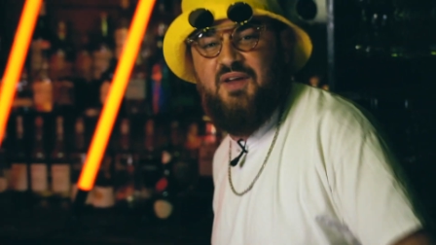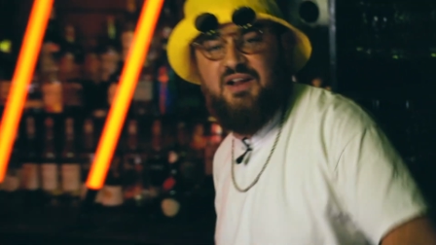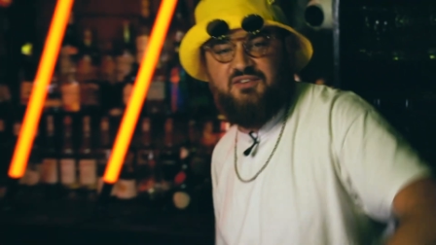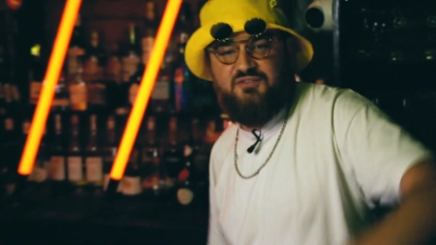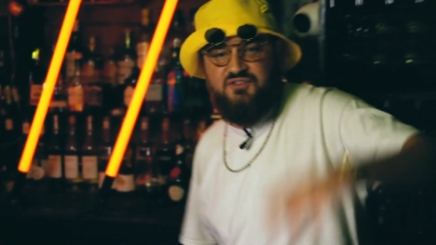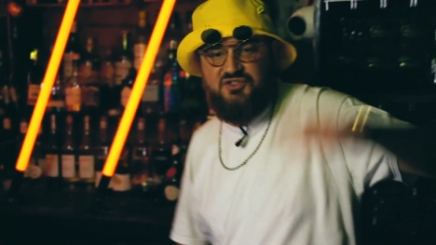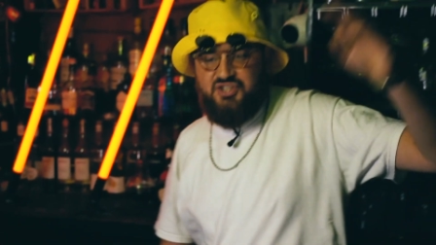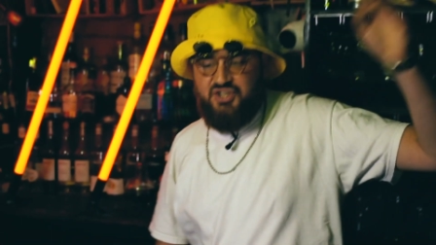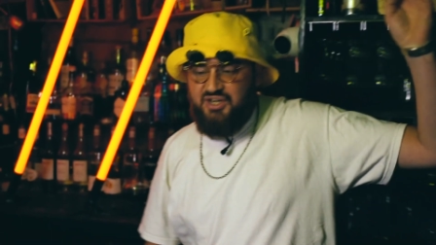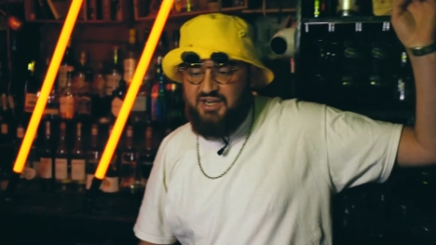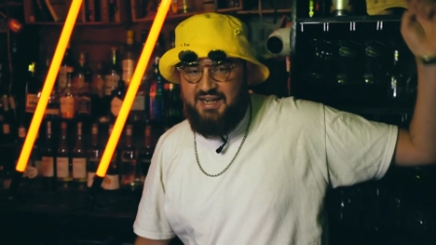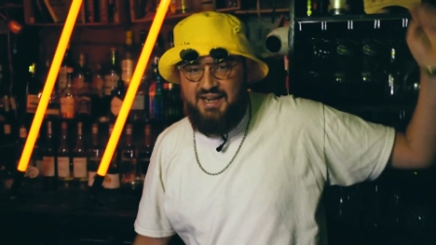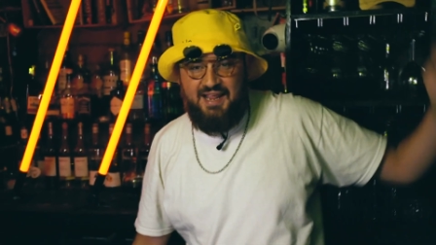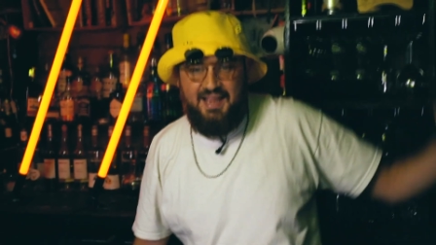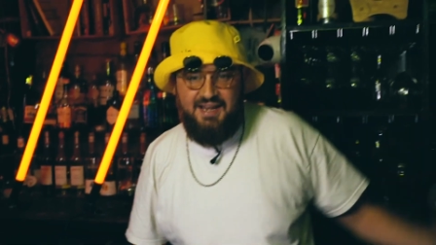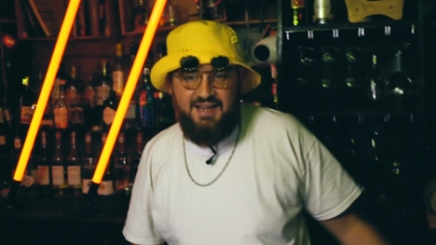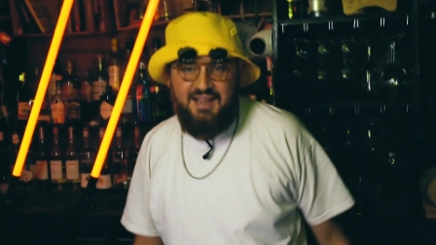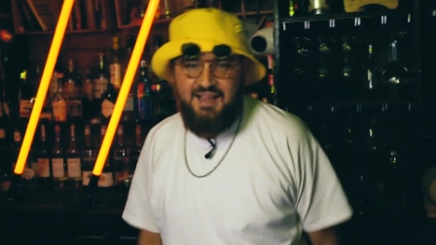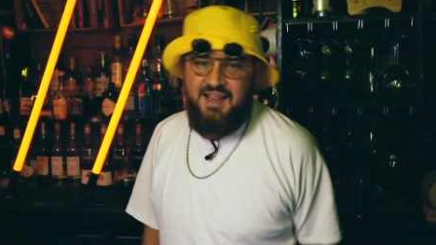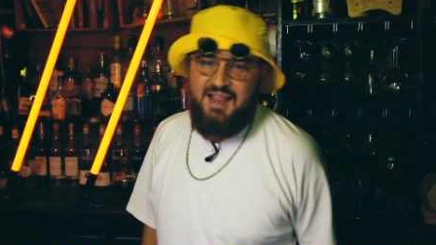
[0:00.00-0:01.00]
Thanks for tuning
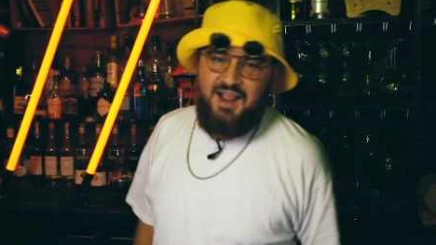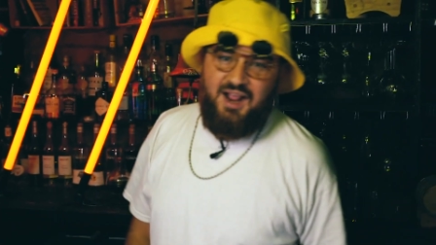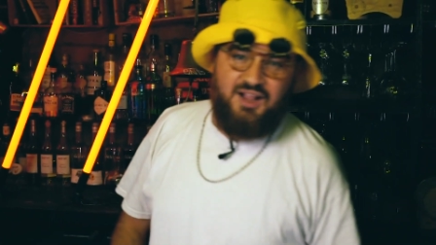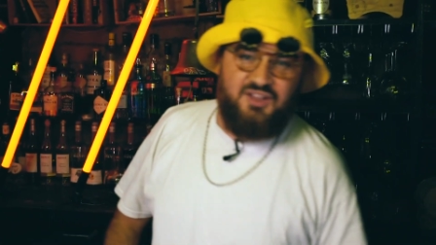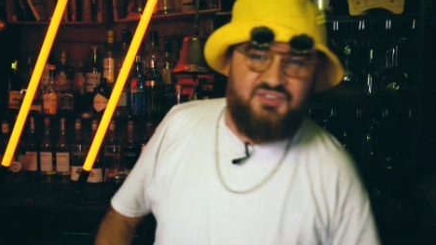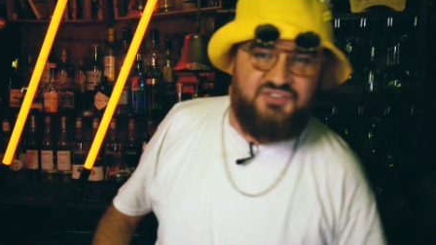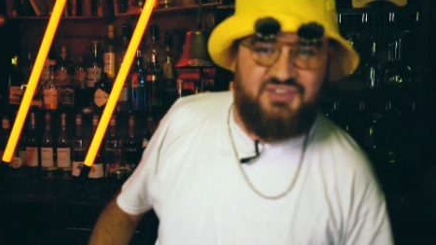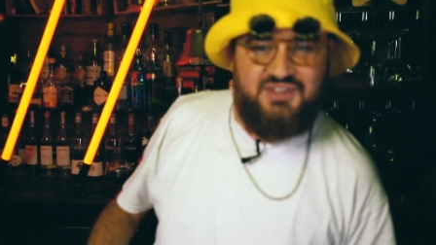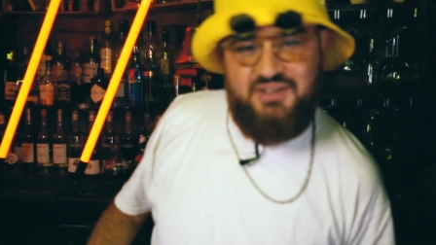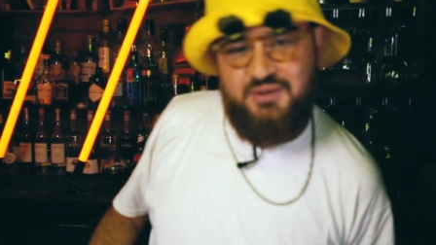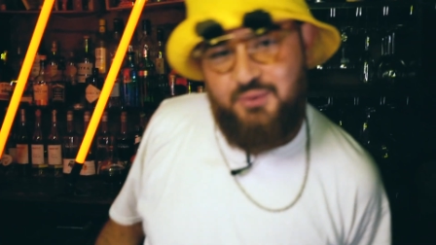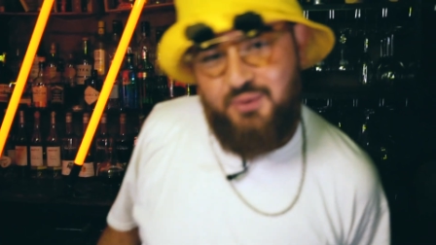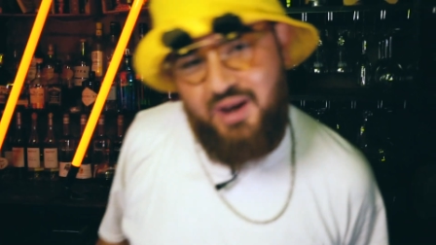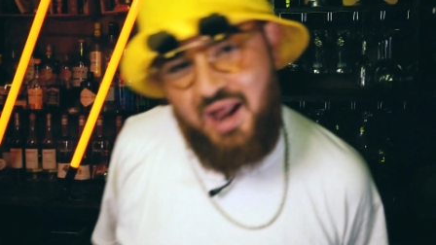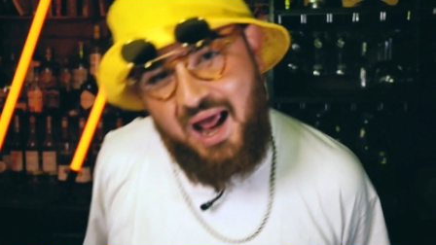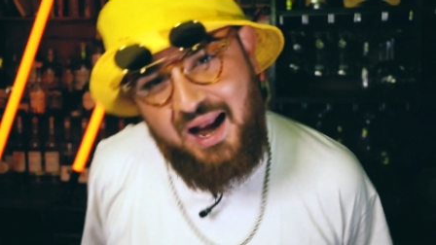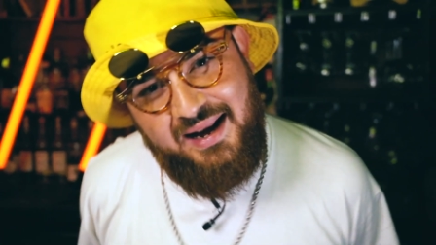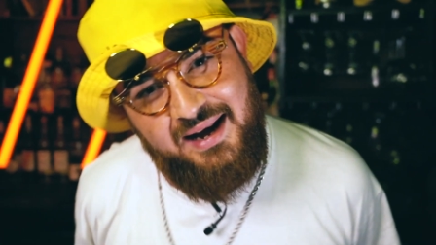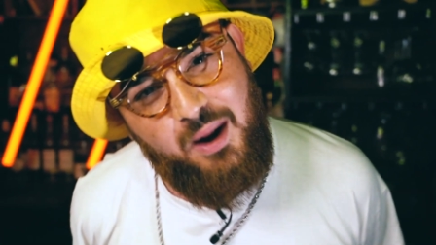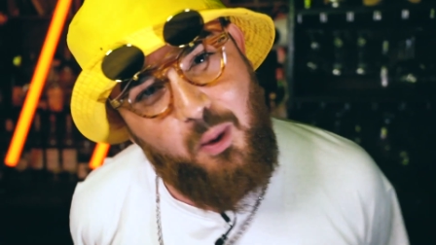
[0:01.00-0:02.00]
in. I'll see you
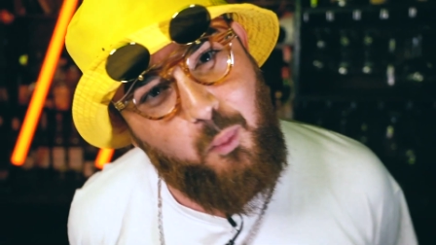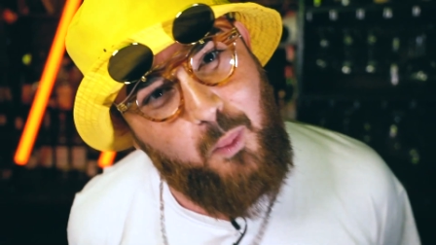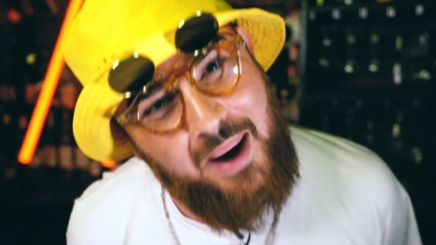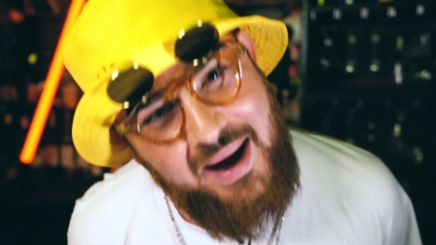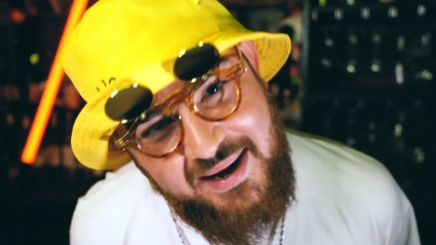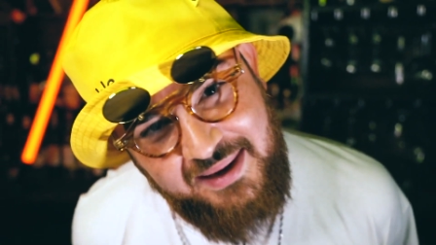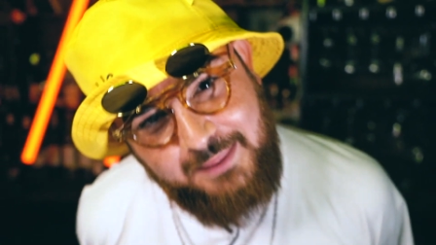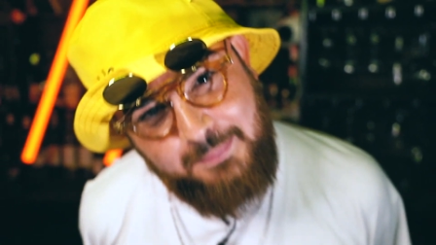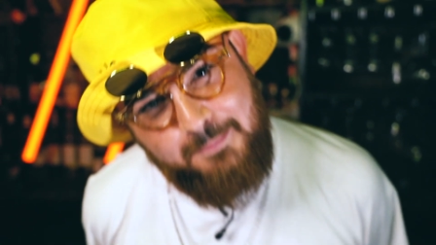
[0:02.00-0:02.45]
later in a week.